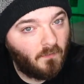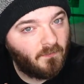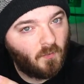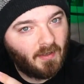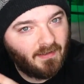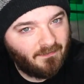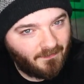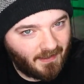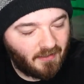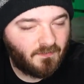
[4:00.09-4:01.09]
On the way
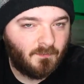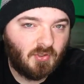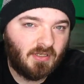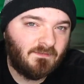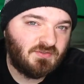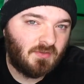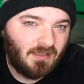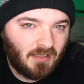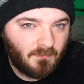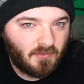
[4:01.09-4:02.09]
there, the book gives you
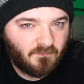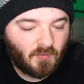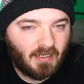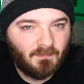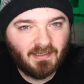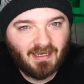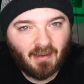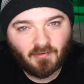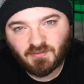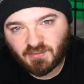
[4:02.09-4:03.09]
a number of random encounters to